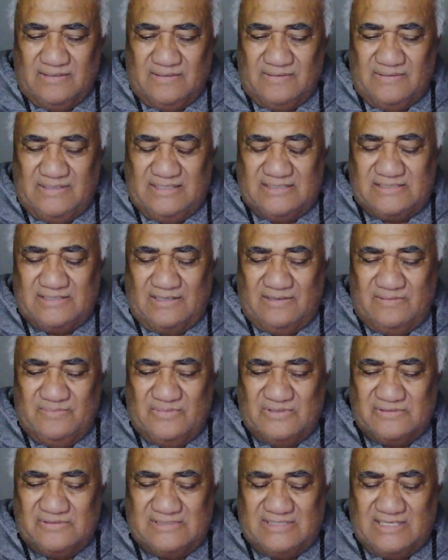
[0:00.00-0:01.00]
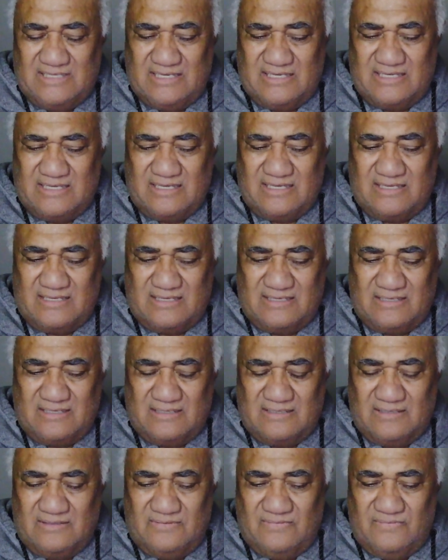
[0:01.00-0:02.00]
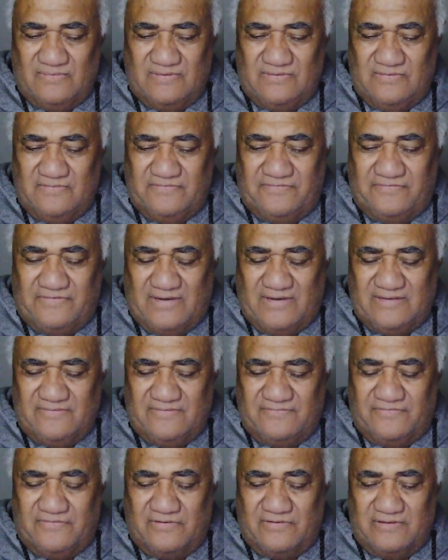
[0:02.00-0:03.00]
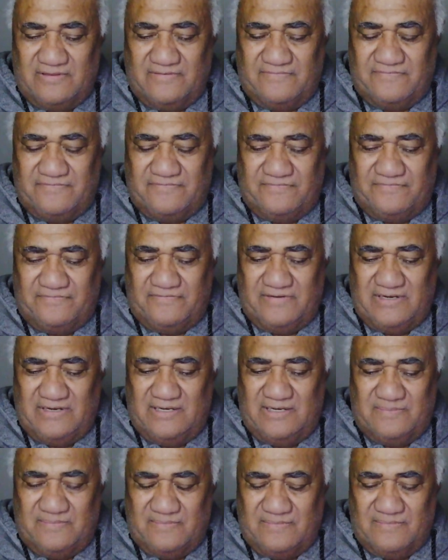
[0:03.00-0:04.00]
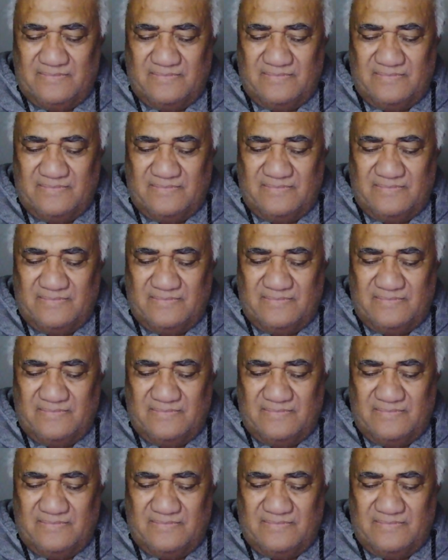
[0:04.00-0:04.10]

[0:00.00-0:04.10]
It's almost like you fight for the freedom